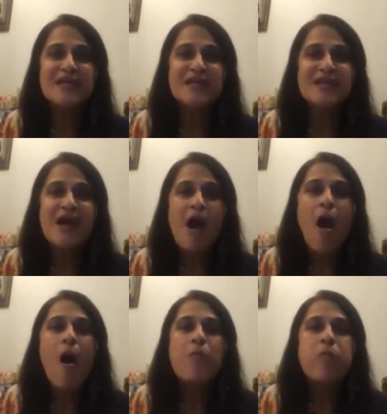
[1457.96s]

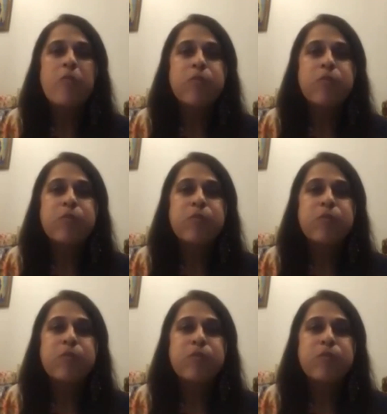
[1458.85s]

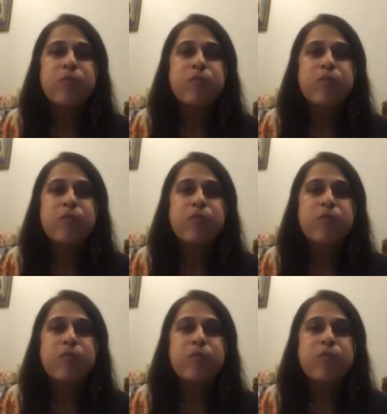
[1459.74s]
Nobody speaks.